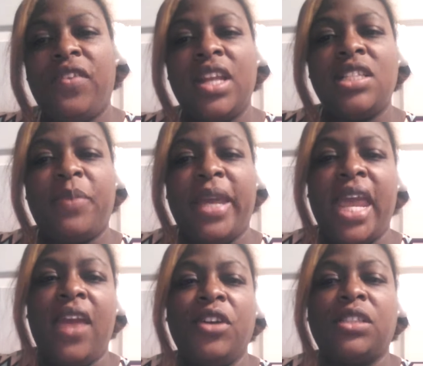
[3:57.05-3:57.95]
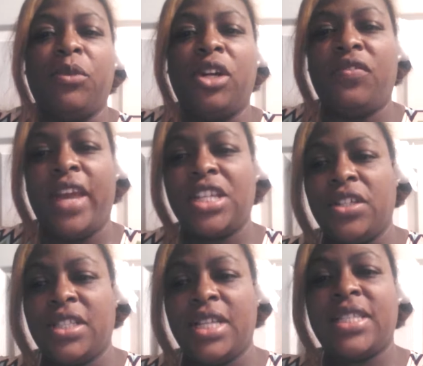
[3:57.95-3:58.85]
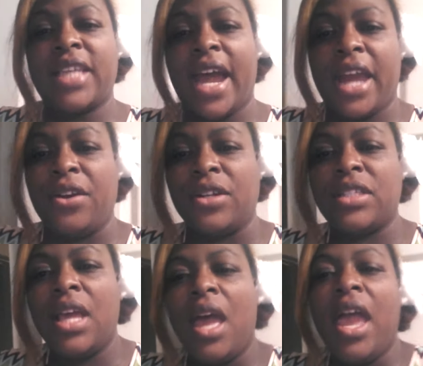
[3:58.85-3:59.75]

feelings, behaviors, motivational desires.